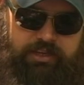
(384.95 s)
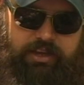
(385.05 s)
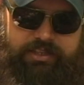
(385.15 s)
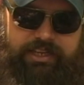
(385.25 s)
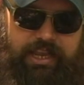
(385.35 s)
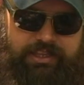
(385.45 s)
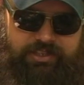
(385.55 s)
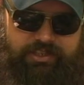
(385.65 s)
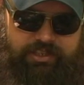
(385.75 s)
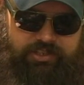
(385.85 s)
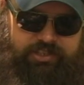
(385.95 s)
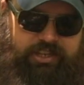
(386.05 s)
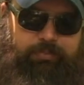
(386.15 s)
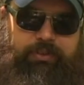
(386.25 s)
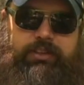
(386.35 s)
Now it's got this
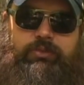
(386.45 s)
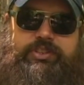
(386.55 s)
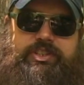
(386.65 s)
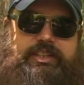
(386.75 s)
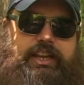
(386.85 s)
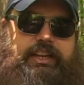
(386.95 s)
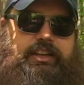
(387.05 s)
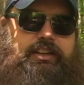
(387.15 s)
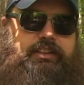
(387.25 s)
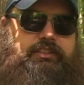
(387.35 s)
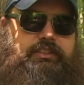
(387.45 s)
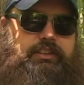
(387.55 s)
stippling, which is like a